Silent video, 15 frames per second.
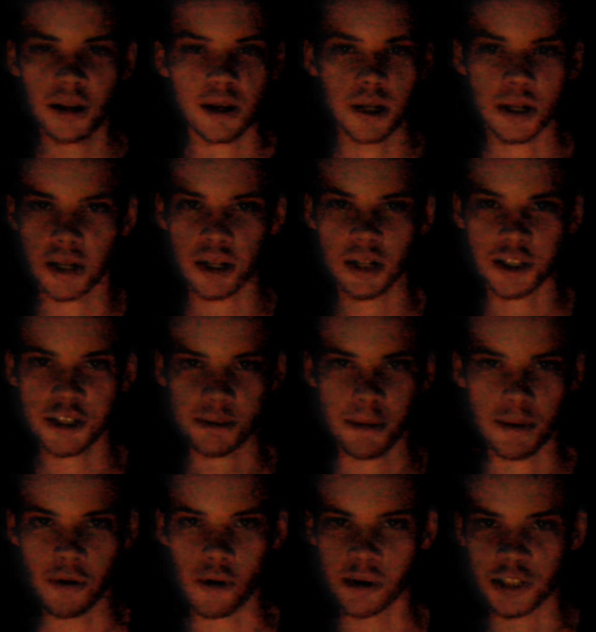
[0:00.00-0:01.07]
This
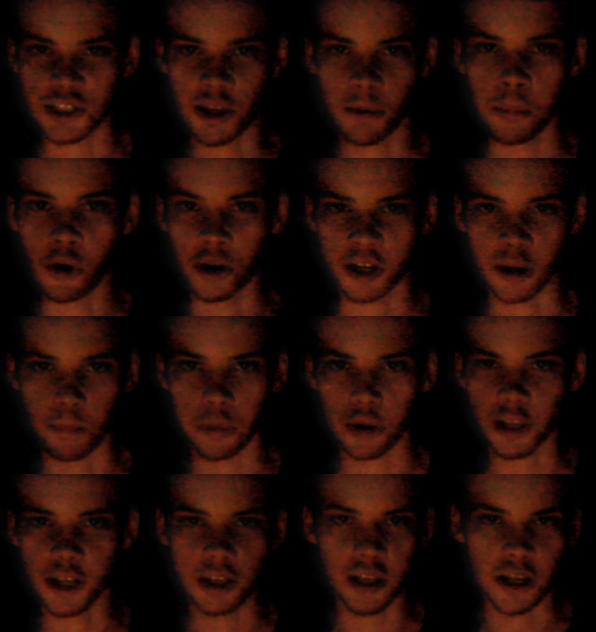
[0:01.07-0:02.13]
ruins the book
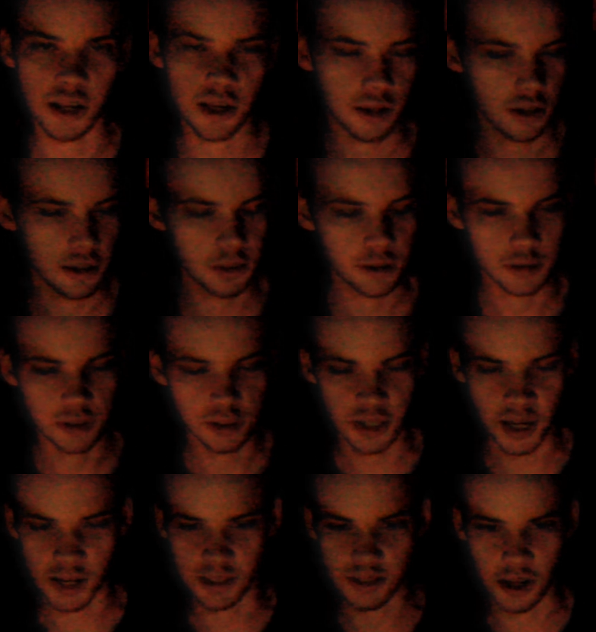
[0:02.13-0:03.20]
completely.
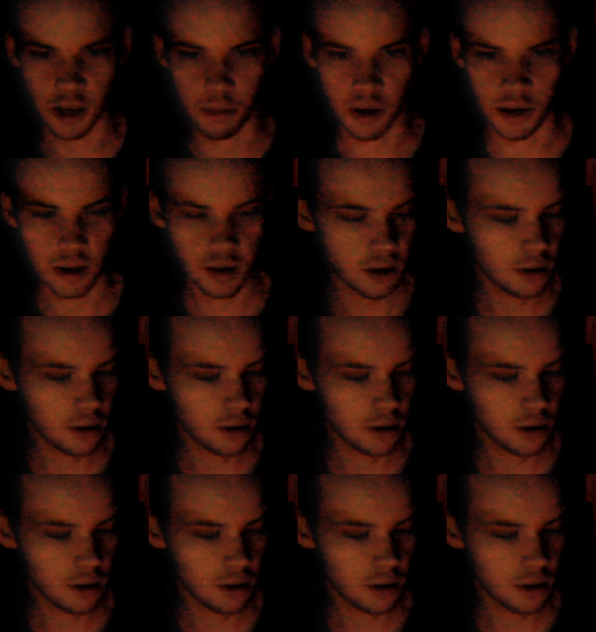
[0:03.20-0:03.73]
God damn it.